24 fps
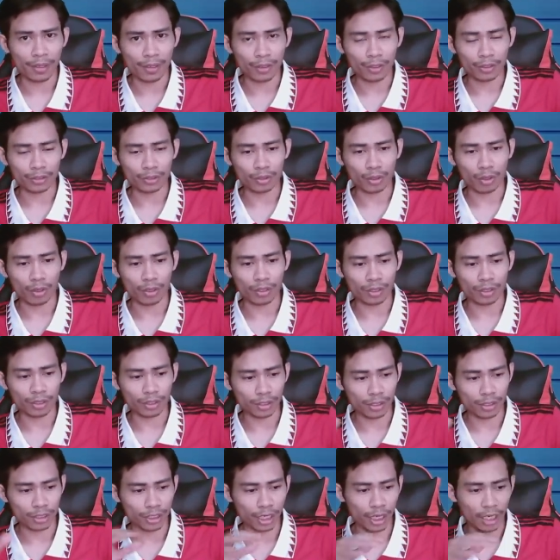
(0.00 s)
So
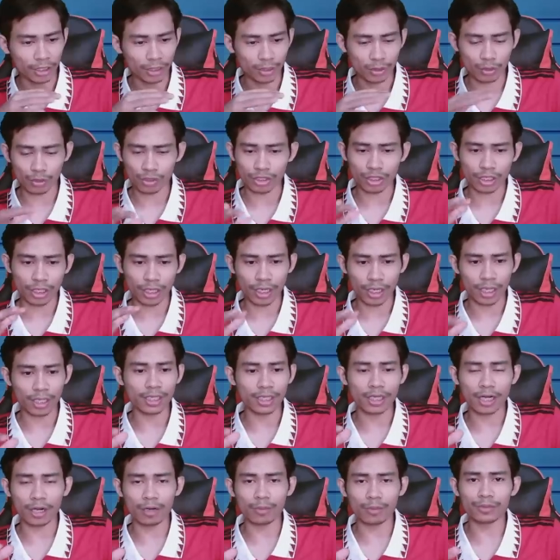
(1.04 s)
the charge of Jange de
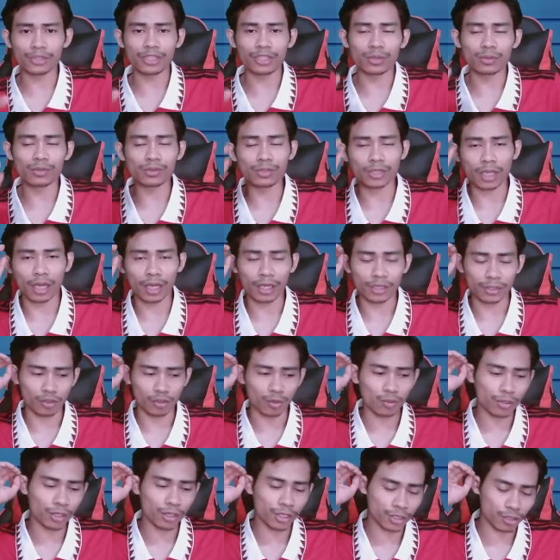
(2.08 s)
la Madiuda,
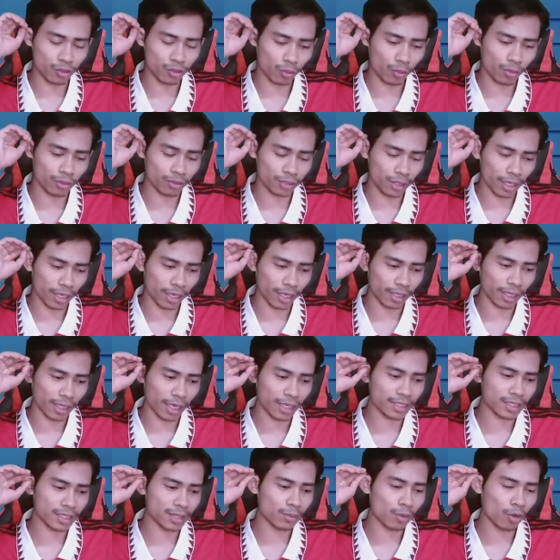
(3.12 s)
Dominik Szoboszlai,
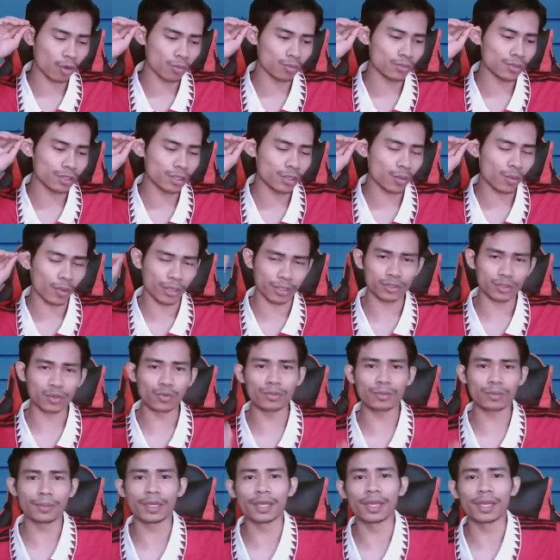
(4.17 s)
Tyson Mobuligua, so
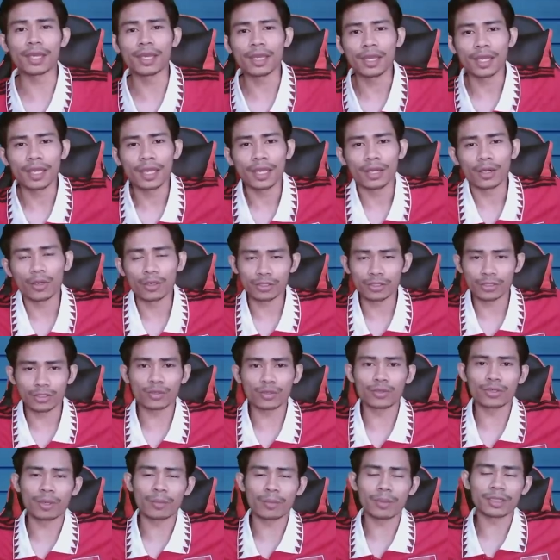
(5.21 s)
we may not
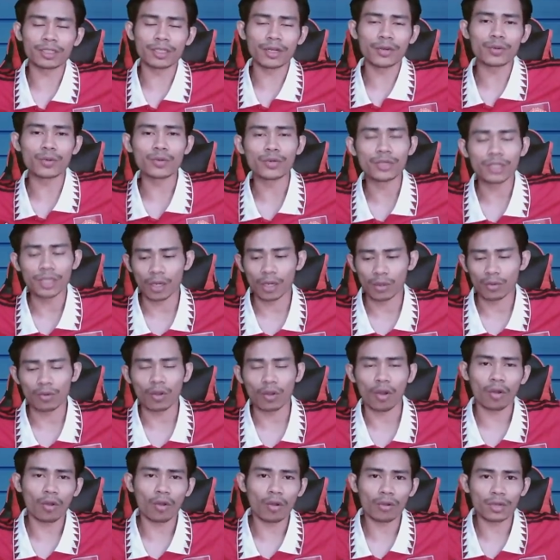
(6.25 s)
never turn Runiago,
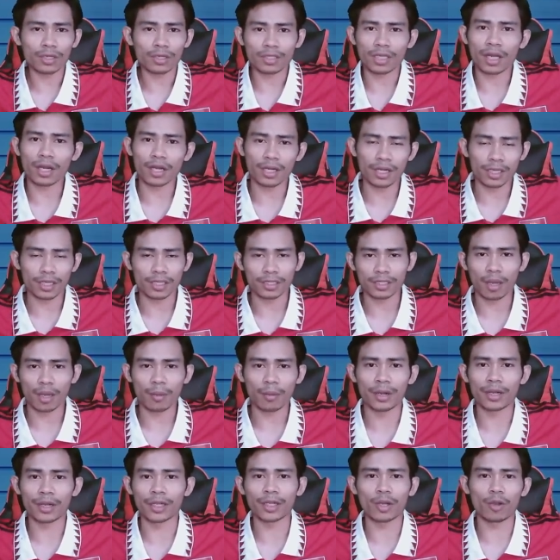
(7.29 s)
Gong Kazan, and
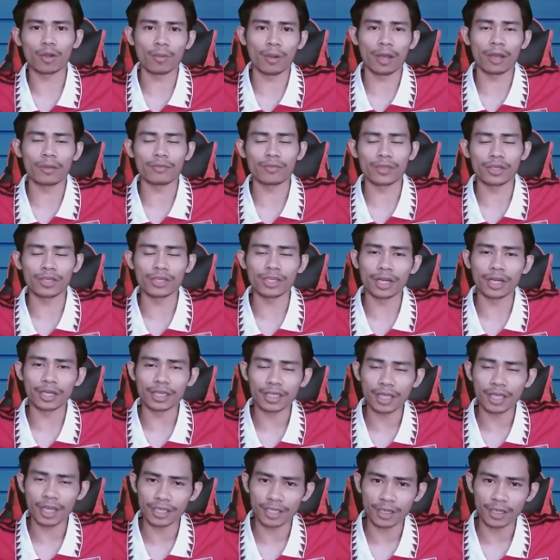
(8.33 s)
Exama Diaba. A
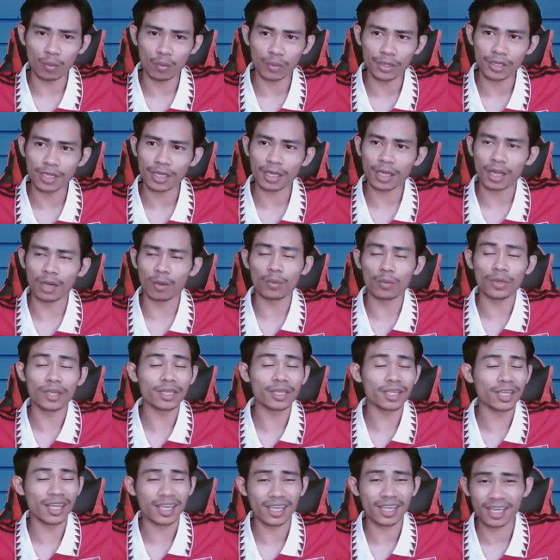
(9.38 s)
Yatagani, a winner, a
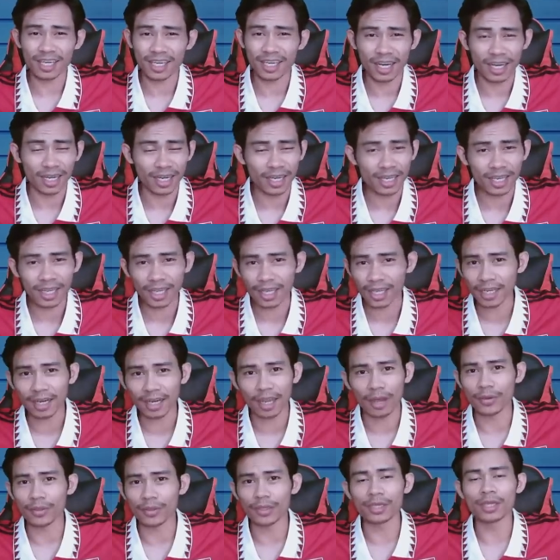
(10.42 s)
week in the Atlantic
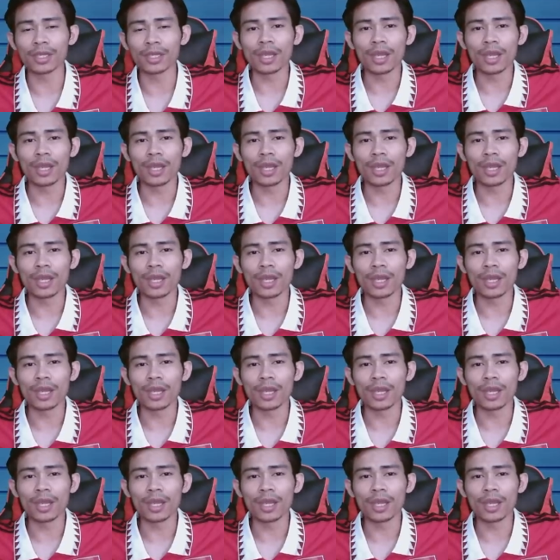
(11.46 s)
Canary,